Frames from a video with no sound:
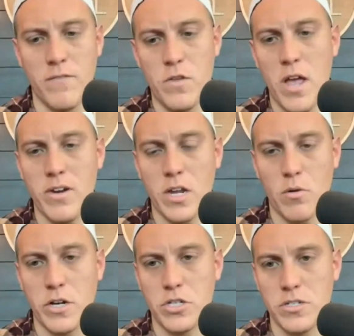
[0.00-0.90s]
If you have any
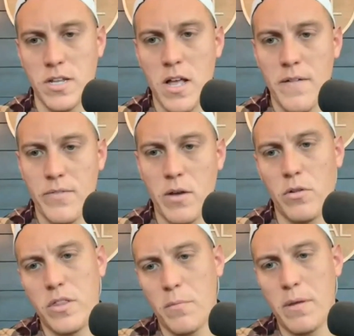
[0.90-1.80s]
questions,
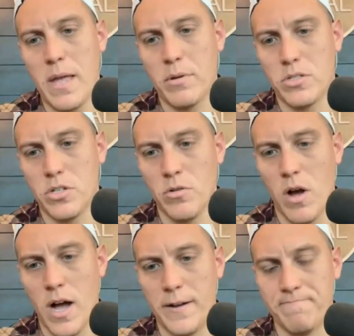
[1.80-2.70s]
they'll be able
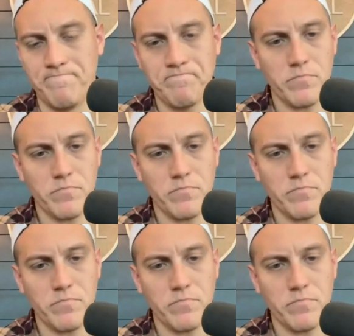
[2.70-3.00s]
to,